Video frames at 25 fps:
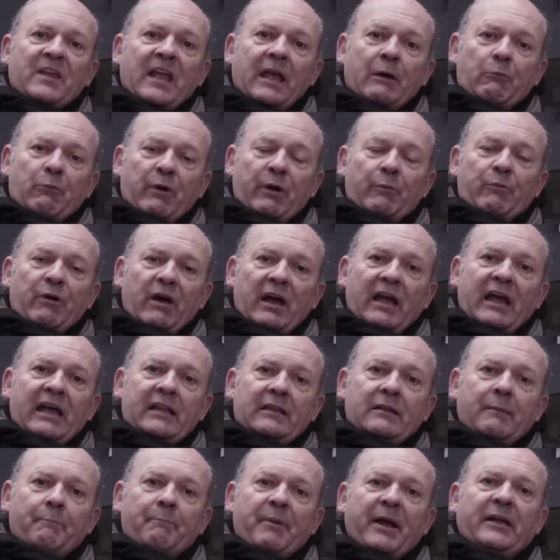we were in
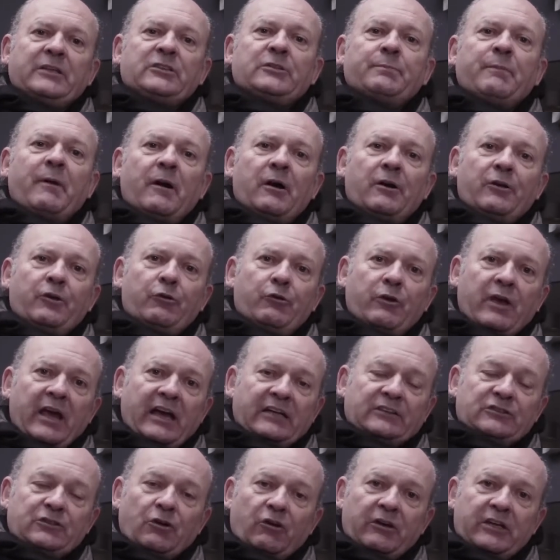the benchmark
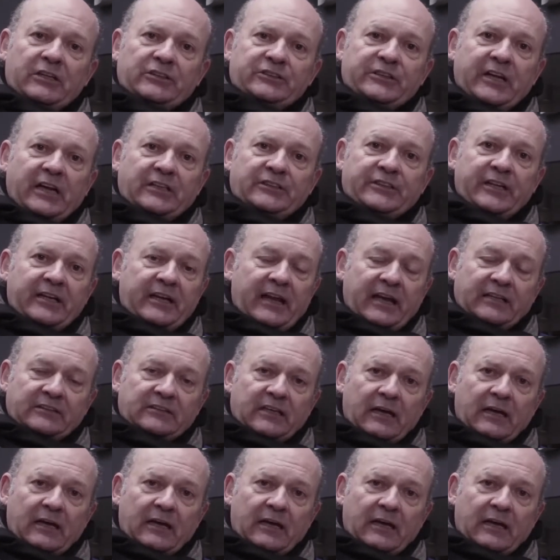UK Stock Exchange index.